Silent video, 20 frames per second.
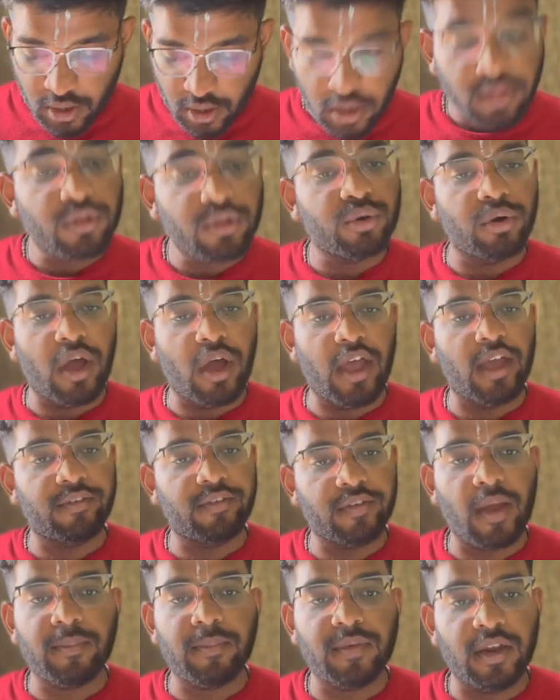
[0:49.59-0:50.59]
though I have
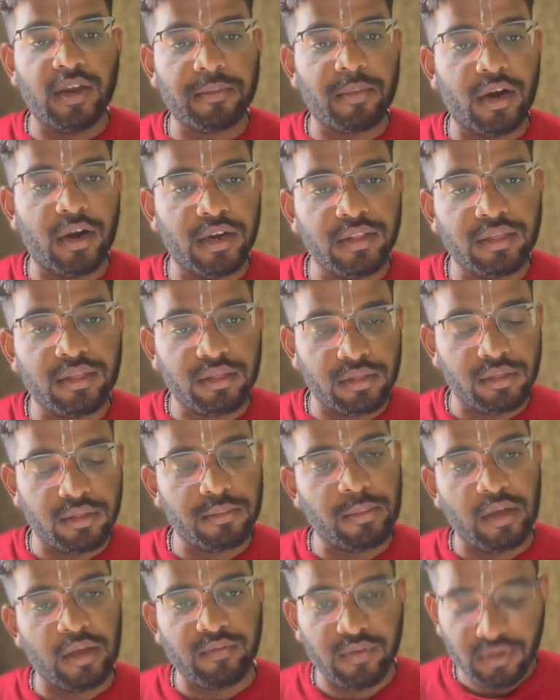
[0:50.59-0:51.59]
kept that part in
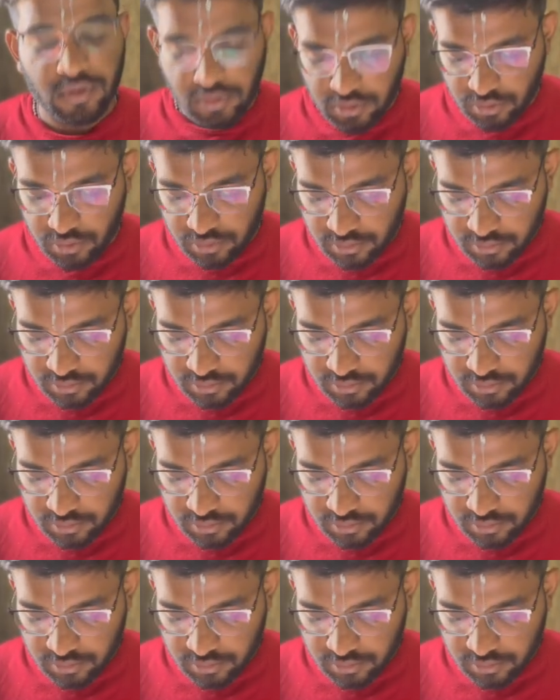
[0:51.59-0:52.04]
my video.